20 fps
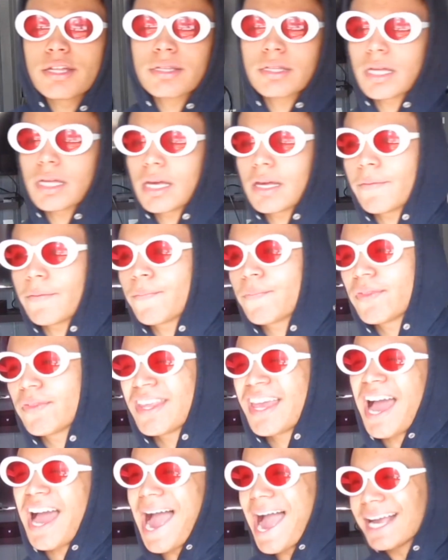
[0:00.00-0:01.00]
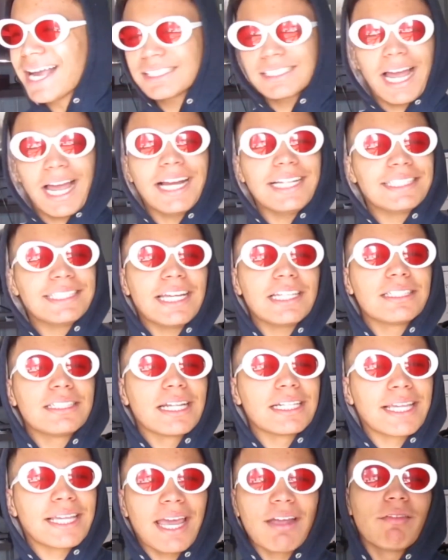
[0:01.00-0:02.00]
a, I
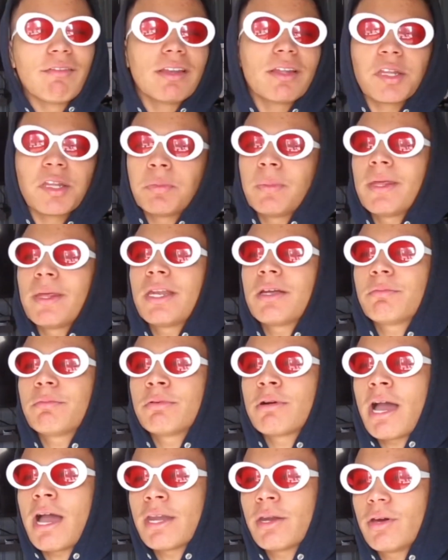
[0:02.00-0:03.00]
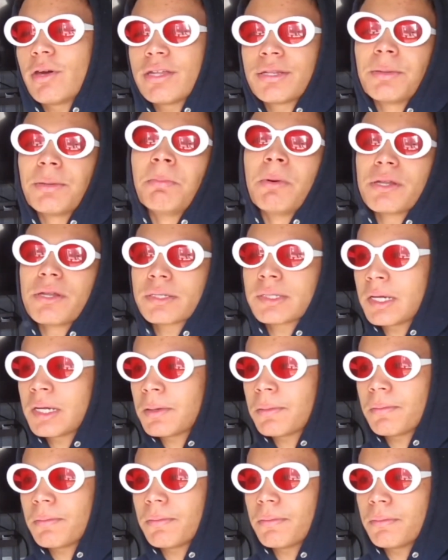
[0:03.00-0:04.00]
like can't really explain it, but I know it's a bus
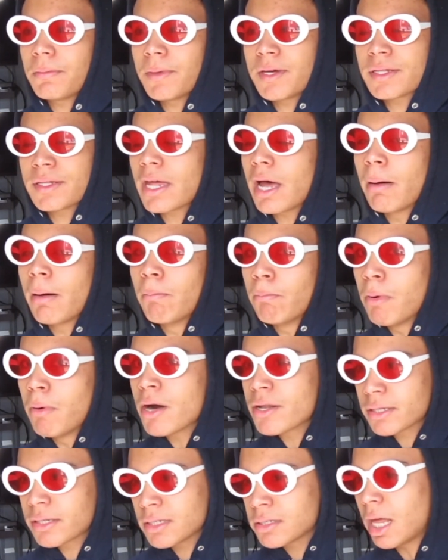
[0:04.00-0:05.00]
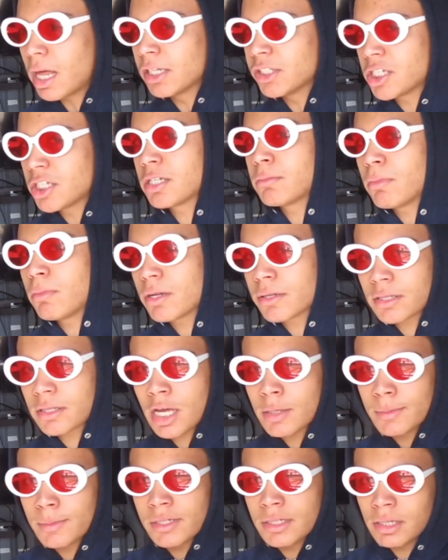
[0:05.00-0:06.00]
stop. But it's not a bus, it's not just a bus
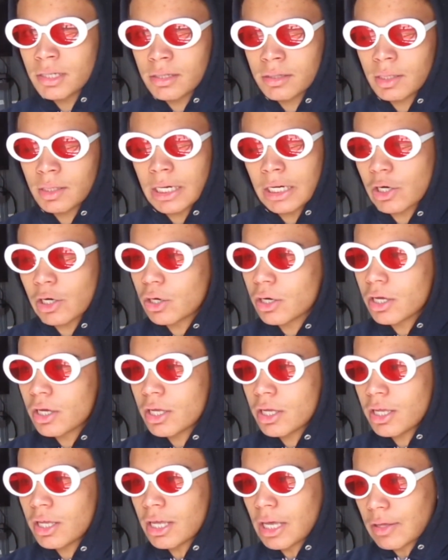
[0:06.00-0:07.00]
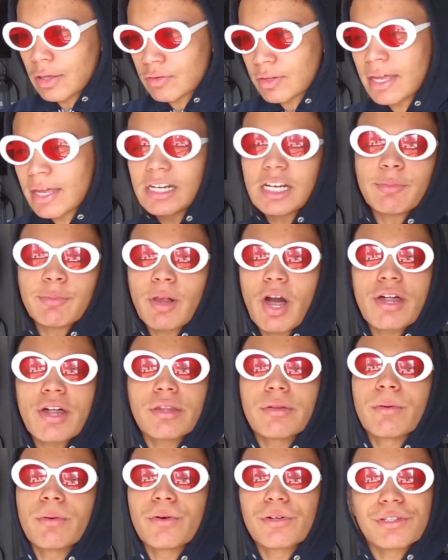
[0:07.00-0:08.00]
stop. It's just like, it's Kennedy
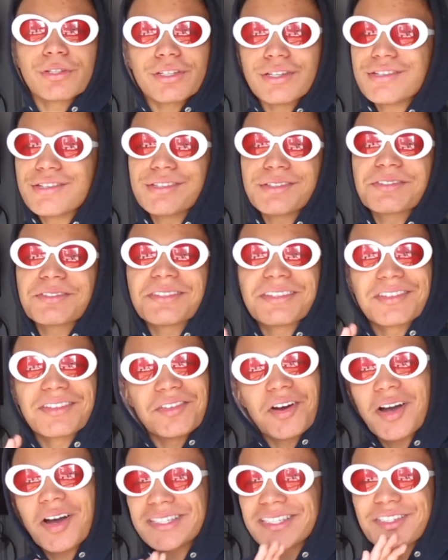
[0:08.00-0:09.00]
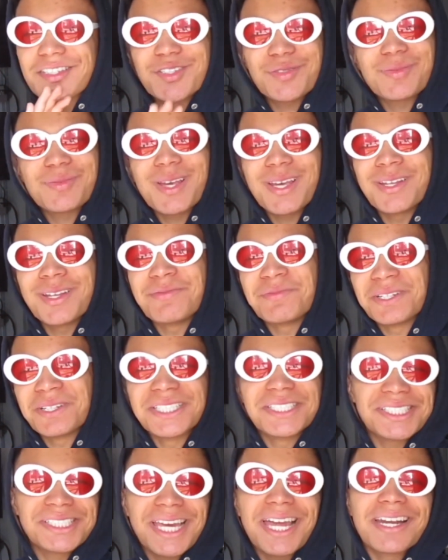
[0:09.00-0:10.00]
Plaza. It's hard to explain, but
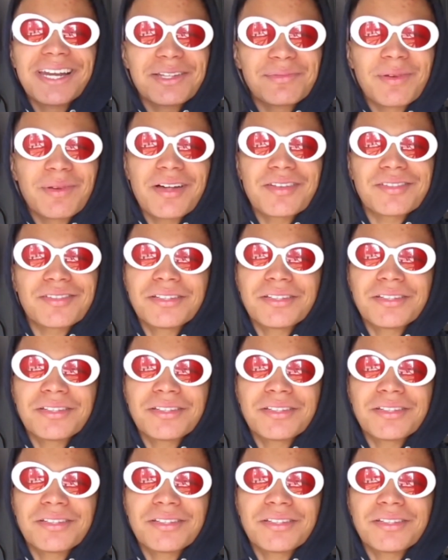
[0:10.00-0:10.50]
it's Kennedy Plaza.